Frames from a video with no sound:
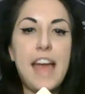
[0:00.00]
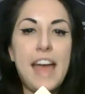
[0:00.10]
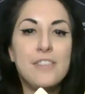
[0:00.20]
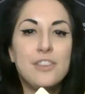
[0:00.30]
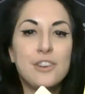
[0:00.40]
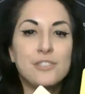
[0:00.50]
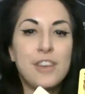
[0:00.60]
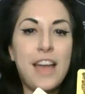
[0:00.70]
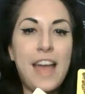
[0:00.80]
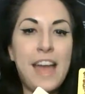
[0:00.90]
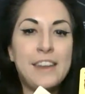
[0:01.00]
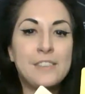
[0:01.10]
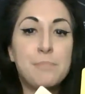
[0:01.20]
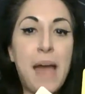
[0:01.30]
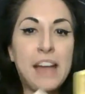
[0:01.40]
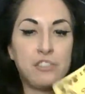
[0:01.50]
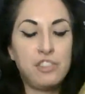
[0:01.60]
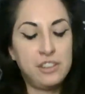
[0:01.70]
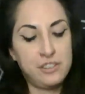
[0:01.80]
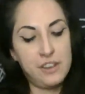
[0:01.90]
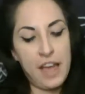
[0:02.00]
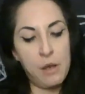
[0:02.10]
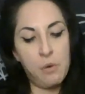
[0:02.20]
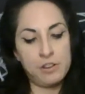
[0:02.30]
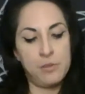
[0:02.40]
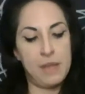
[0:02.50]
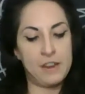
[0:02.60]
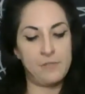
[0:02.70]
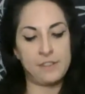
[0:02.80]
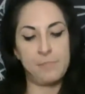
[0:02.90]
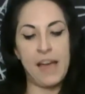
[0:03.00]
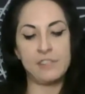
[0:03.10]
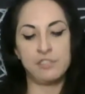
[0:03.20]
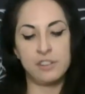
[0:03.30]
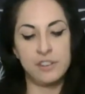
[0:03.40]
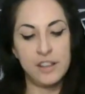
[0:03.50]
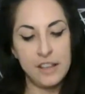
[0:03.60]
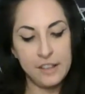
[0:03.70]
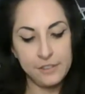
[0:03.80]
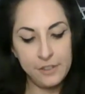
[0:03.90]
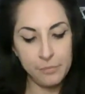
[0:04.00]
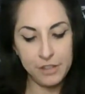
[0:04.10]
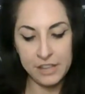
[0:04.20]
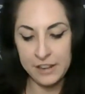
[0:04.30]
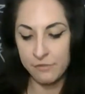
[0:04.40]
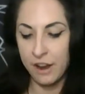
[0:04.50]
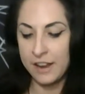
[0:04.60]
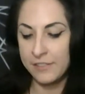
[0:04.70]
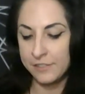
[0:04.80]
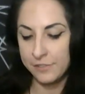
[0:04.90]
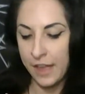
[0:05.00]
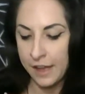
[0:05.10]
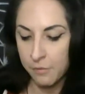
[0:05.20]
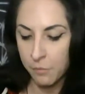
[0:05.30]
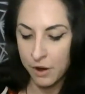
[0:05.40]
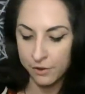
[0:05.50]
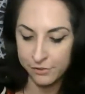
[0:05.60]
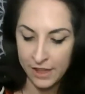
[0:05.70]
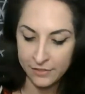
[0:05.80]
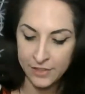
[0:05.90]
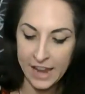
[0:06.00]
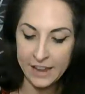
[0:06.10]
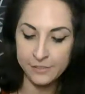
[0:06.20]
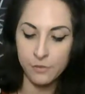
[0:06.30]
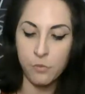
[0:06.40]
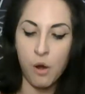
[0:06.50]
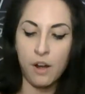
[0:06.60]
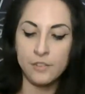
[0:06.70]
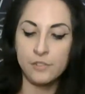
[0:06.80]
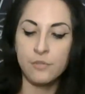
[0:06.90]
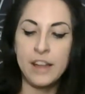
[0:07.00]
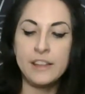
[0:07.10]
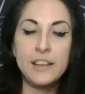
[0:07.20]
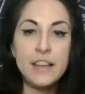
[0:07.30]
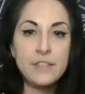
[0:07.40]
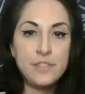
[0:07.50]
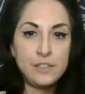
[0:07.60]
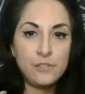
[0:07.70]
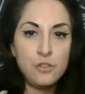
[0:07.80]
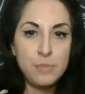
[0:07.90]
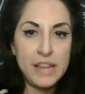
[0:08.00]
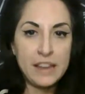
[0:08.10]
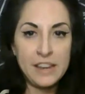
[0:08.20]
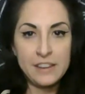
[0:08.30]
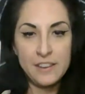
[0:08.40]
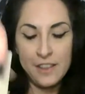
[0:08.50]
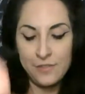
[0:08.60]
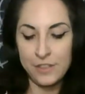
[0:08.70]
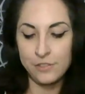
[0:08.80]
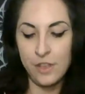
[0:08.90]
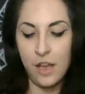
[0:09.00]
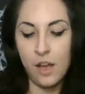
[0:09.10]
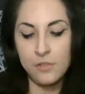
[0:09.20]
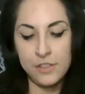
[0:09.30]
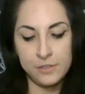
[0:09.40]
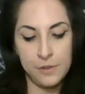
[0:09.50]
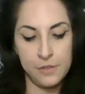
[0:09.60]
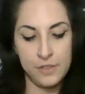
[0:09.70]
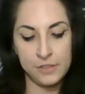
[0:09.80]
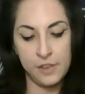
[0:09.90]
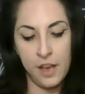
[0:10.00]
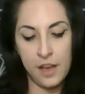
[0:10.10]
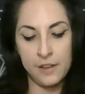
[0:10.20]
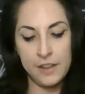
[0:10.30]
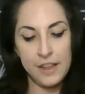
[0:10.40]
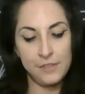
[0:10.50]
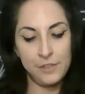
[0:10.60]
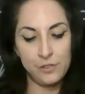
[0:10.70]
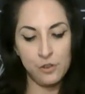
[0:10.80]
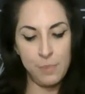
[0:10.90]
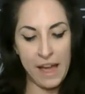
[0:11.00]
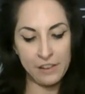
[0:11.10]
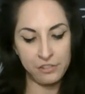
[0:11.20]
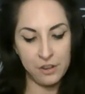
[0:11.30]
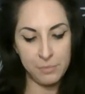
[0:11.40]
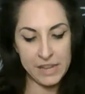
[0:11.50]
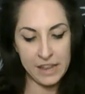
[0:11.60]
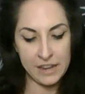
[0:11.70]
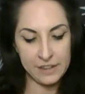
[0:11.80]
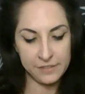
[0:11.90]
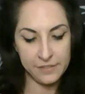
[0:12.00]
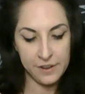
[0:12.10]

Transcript: And there is, and it's passion. I want to manifest passion. Something, right? It's that, where is that? The Ace of Wands, right? This new beginning, this, this, this, uh, this new passionate beginning.